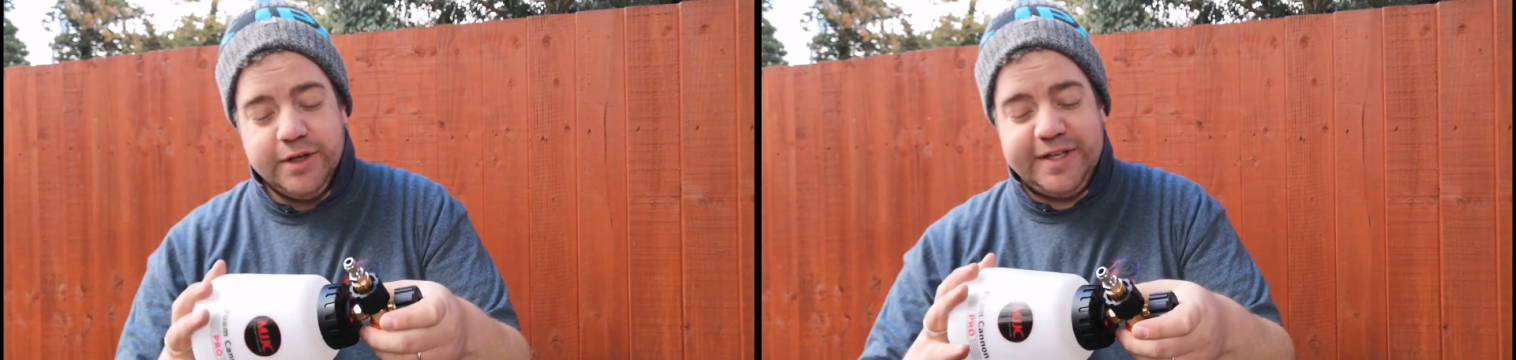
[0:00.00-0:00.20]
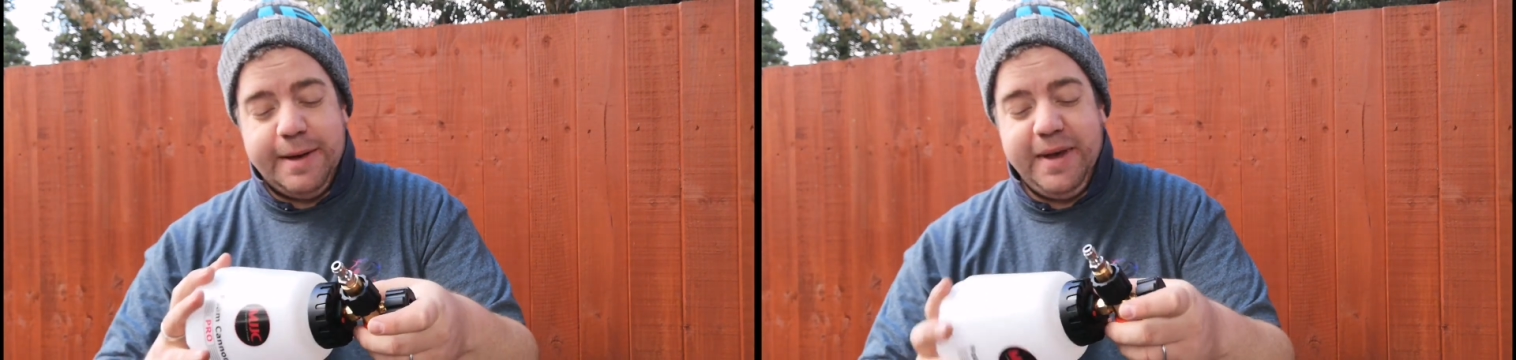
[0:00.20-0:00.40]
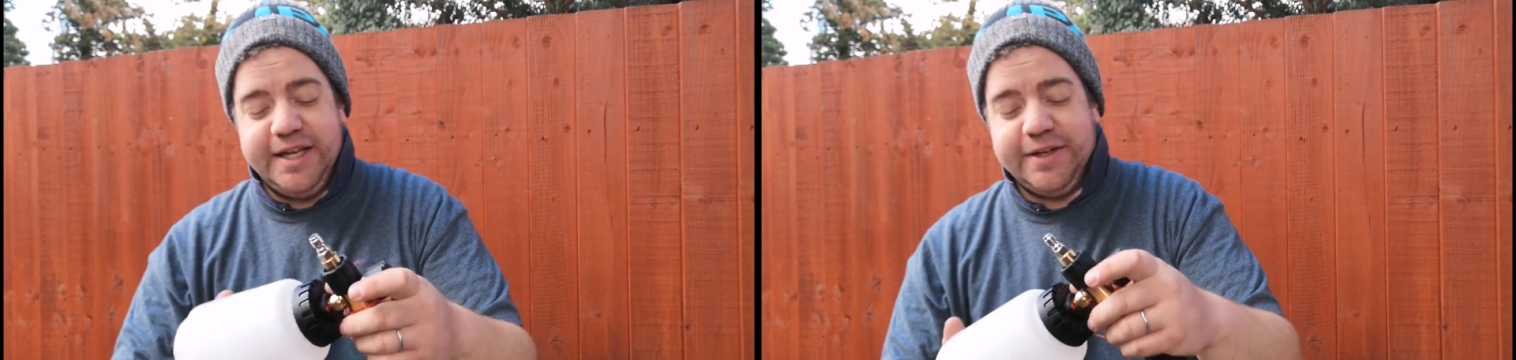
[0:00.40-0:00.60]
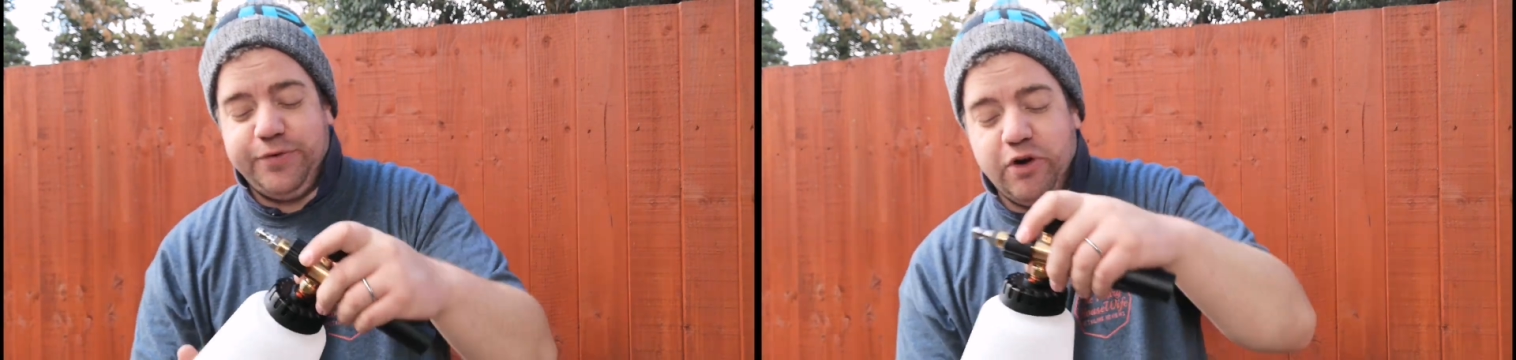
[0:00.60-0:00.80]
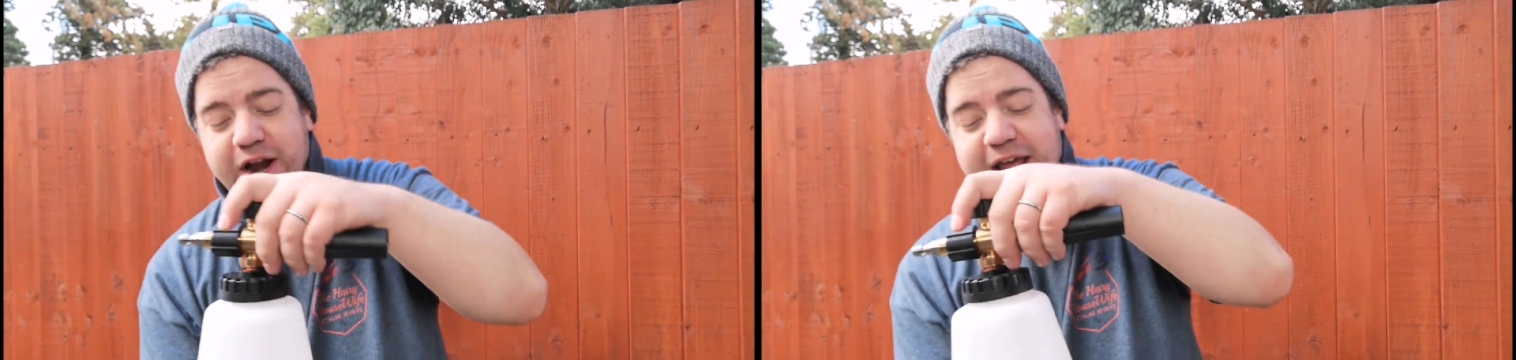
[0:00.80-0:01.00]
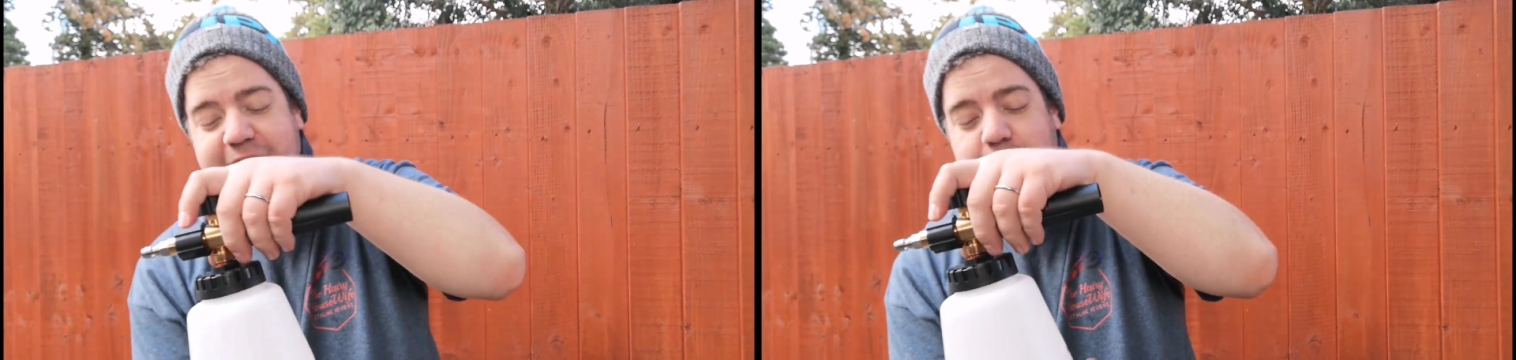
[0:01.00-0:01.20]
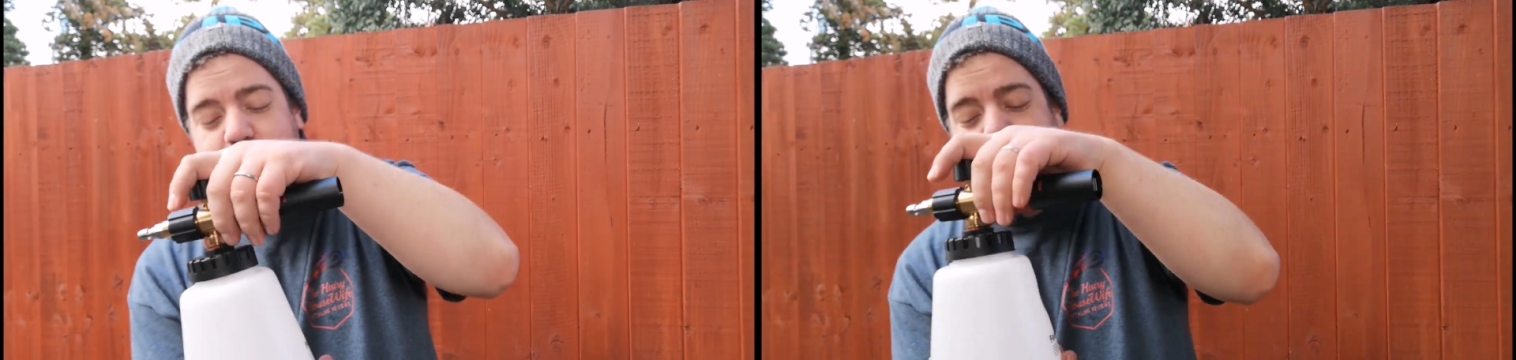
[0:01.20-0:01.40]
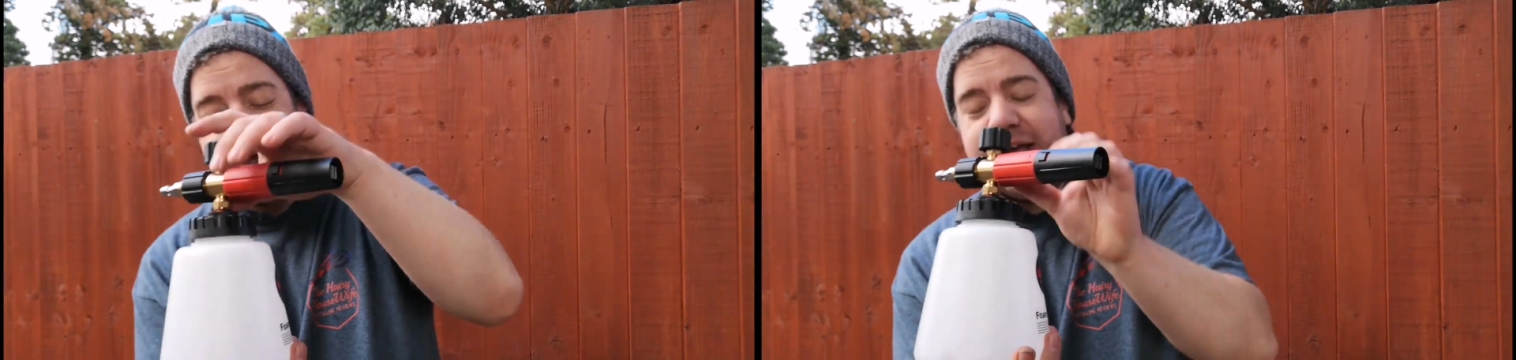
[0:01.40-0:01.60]
So that means if you're at an
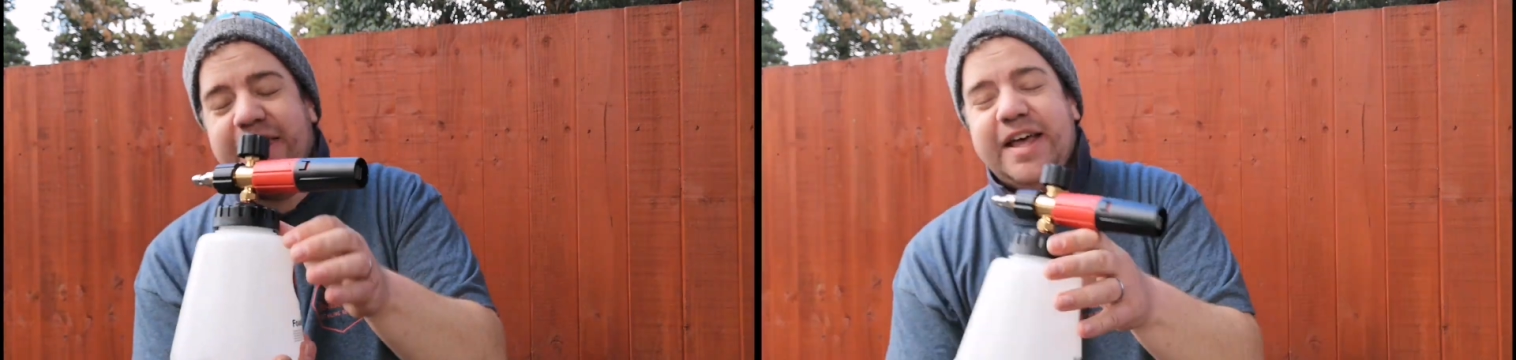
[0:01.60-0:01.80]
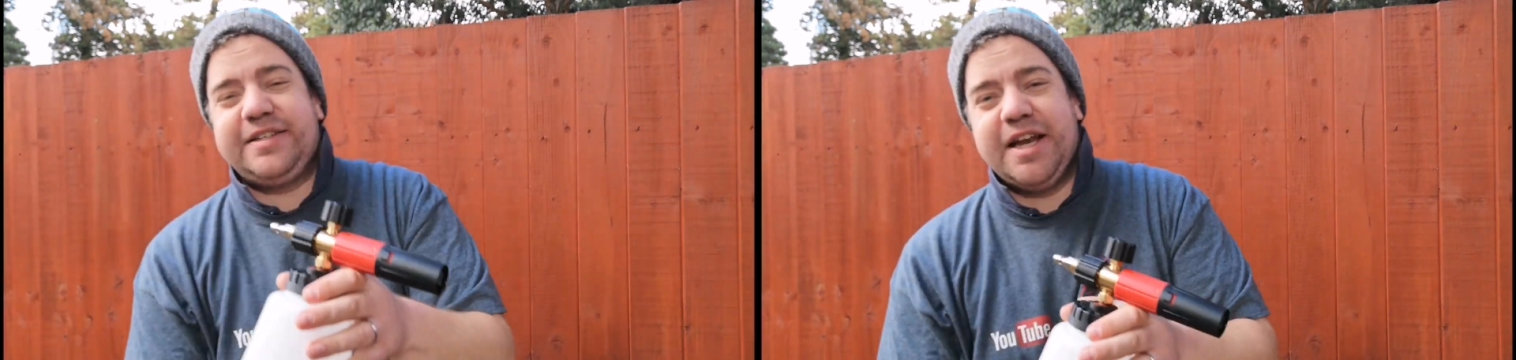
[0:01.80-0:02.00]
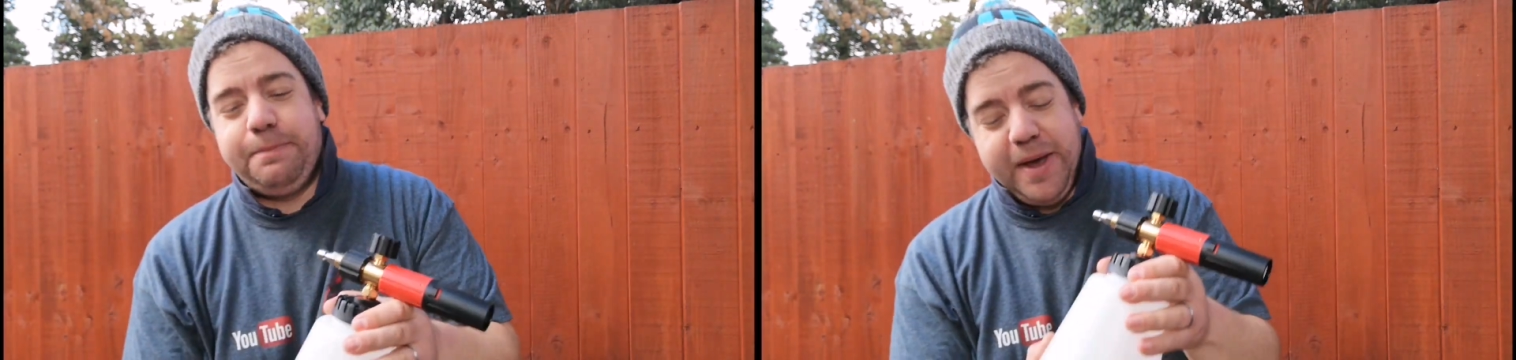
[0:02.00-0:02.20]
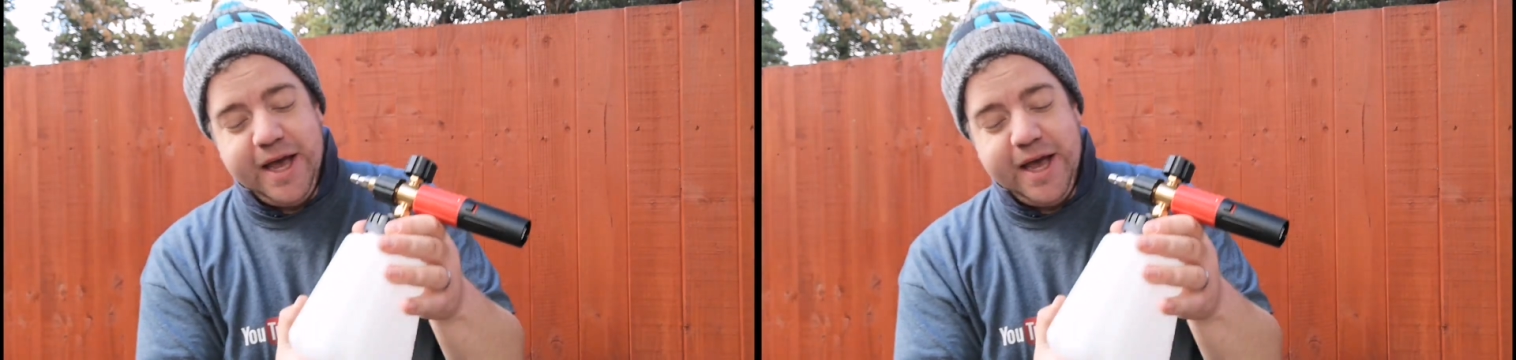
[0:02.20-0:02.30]
angle, that's going to